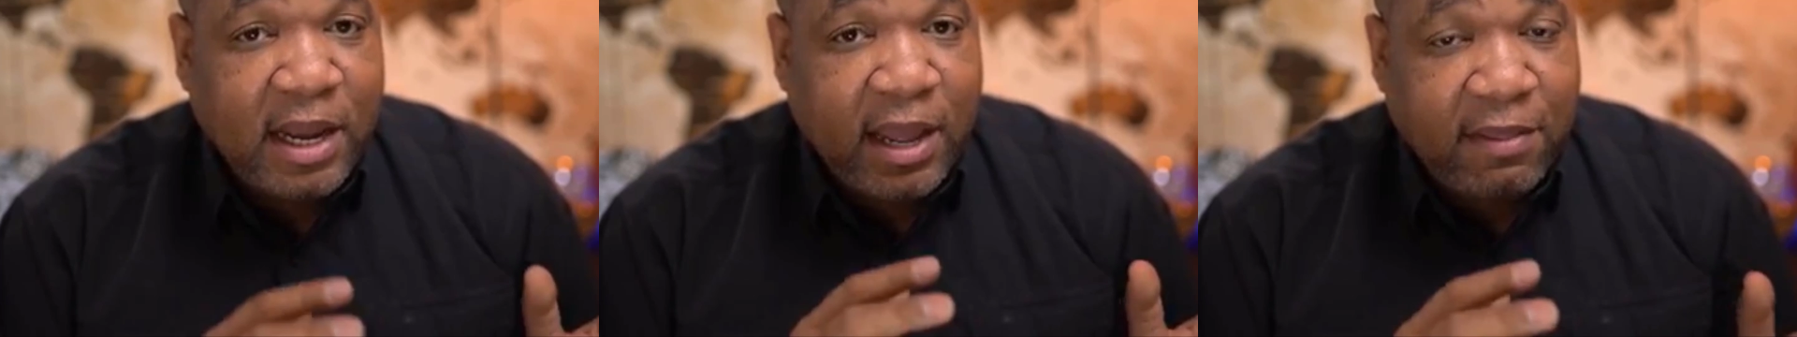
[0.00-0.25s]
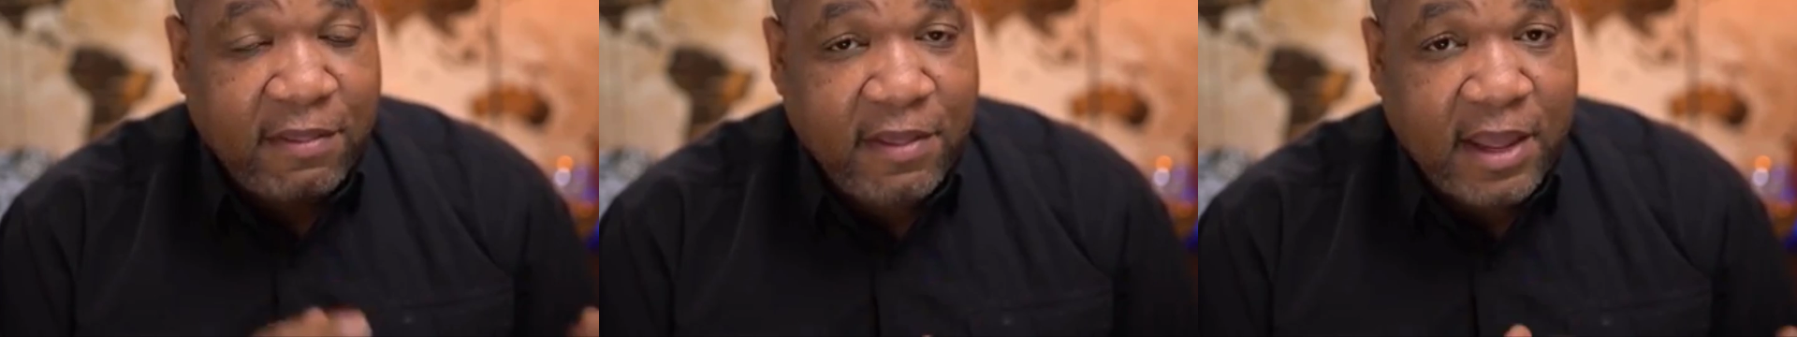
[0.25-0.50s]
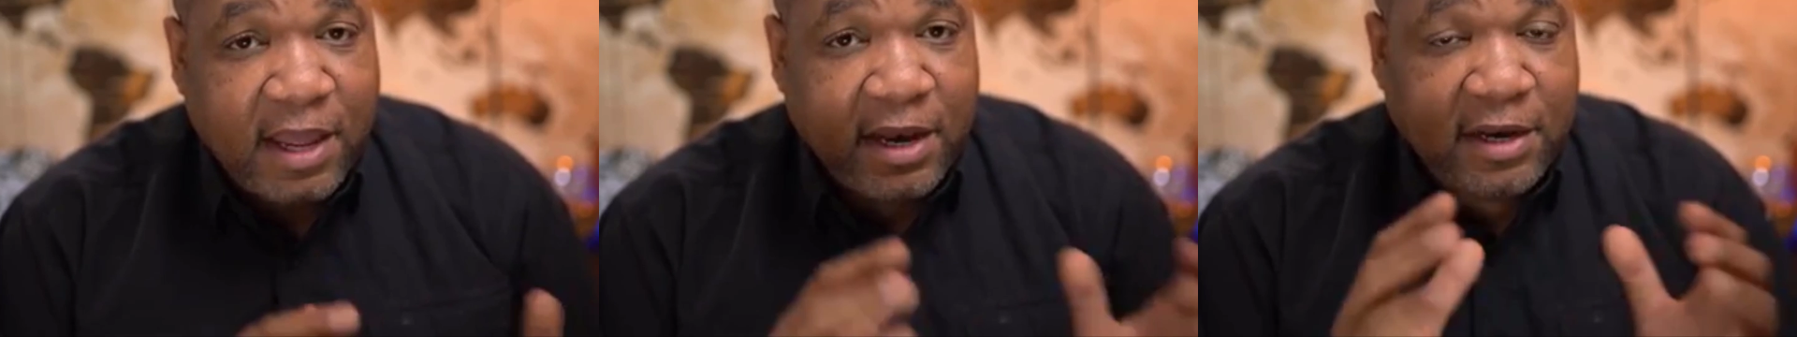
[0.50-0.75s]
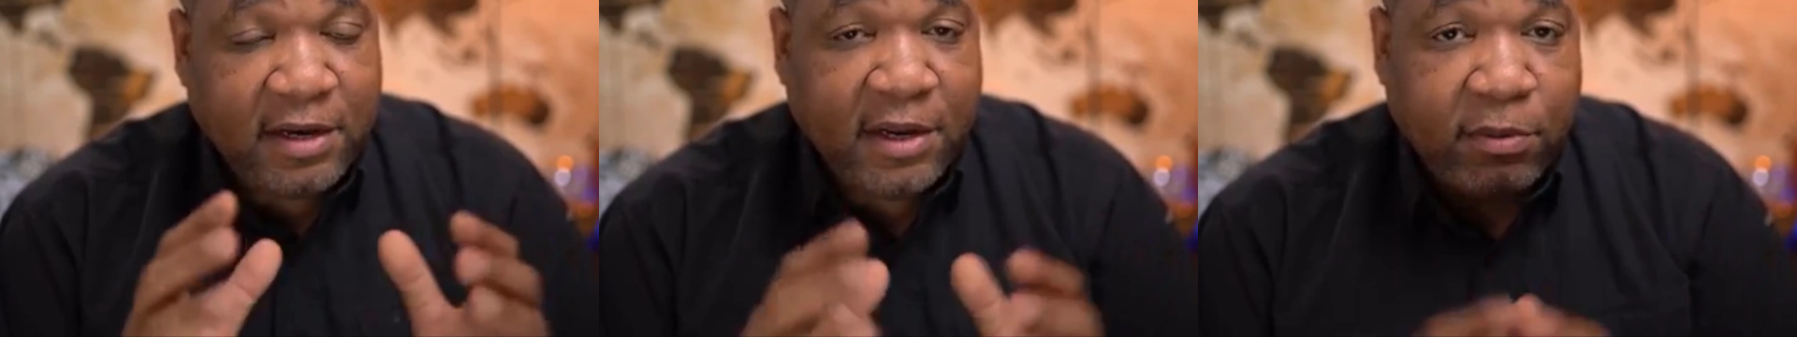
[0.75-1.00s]
and
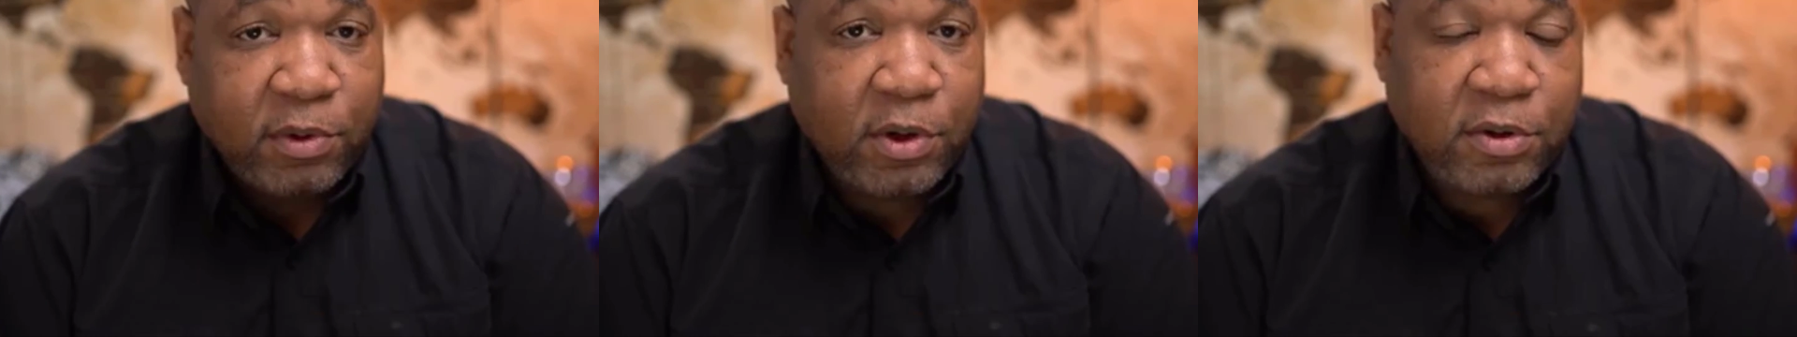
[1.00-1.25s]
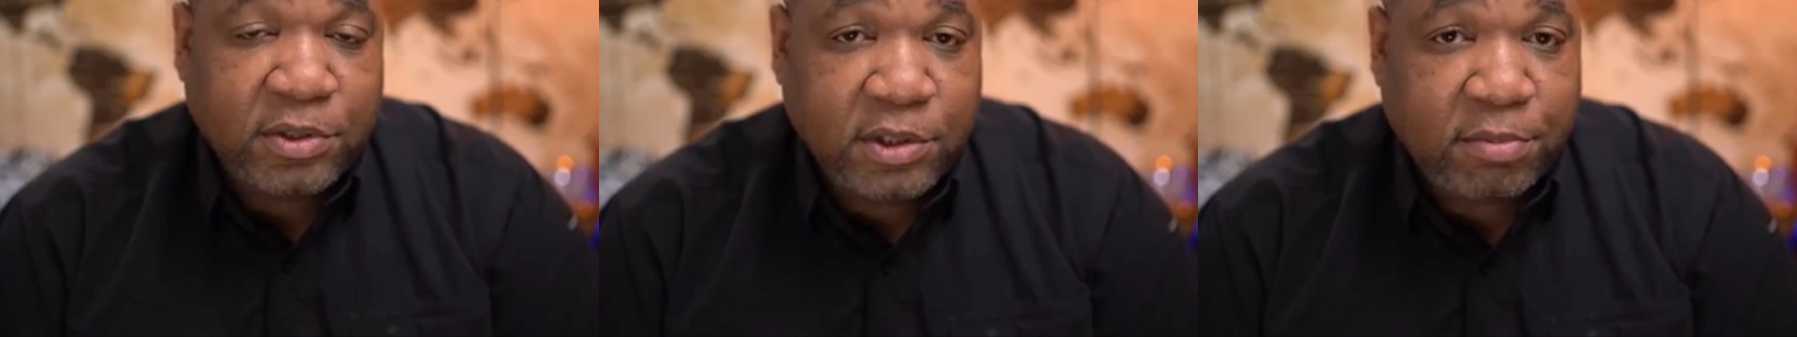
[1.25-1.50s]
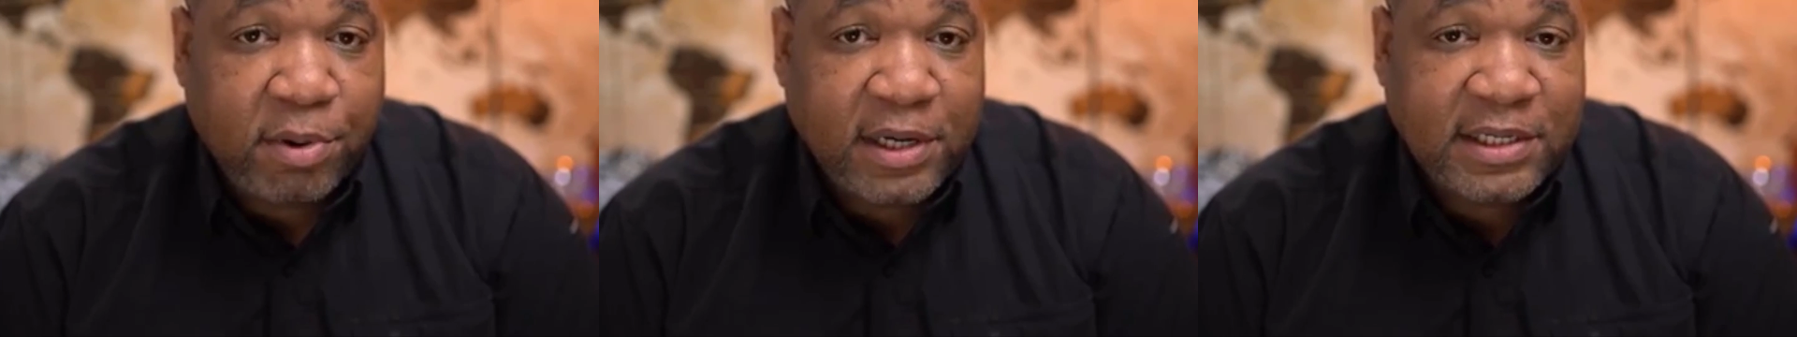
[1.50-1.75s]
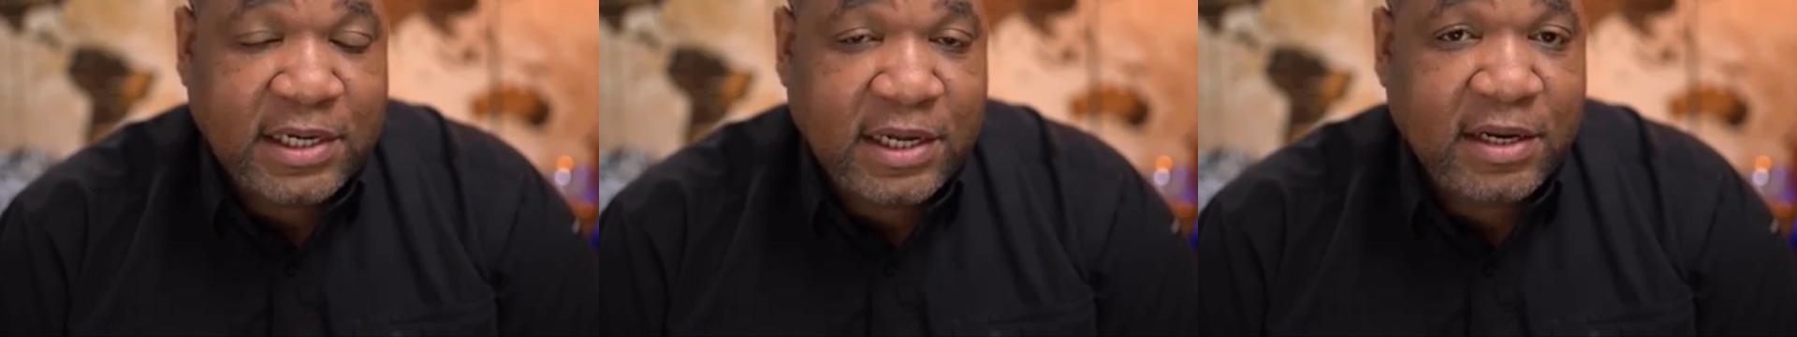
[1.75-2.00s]
then it will go to the
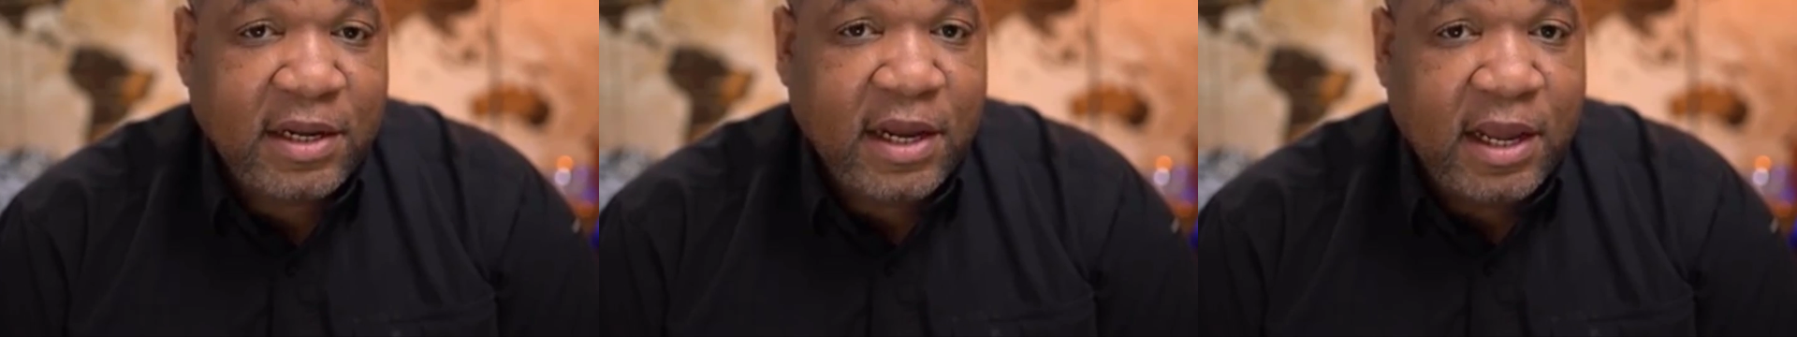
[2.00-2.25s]
president.